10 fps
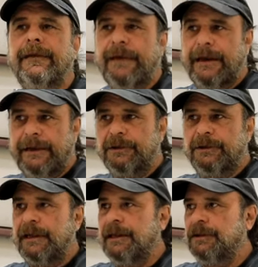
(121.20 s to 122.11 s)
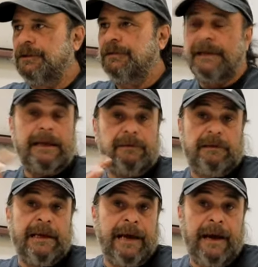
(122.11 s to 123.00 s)
that
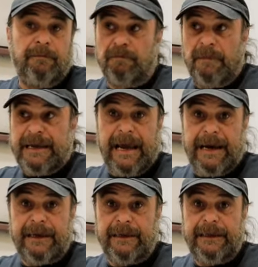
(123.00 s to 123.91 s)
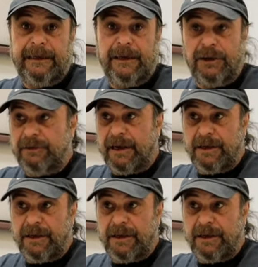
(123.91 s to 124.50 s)
that they're not mechanically